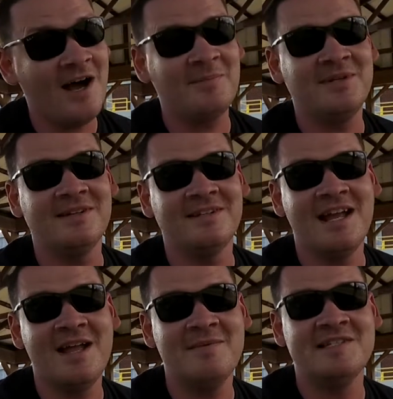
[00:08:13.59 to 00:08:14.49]
upped their
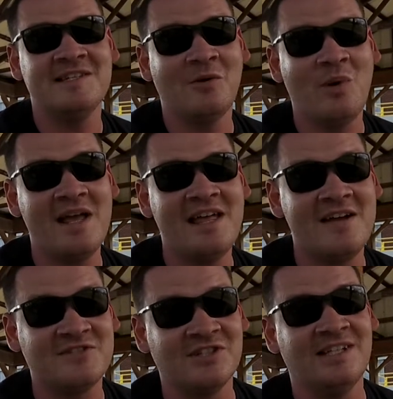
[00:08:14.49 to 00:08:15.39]
game is in the way they
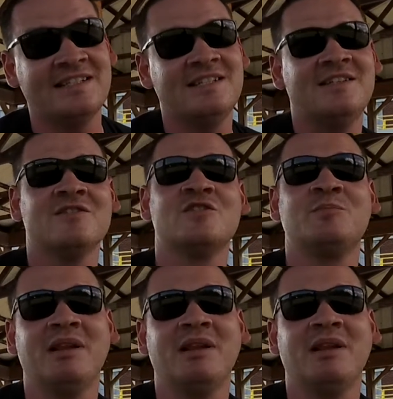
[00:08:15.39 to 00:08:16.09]
have selected their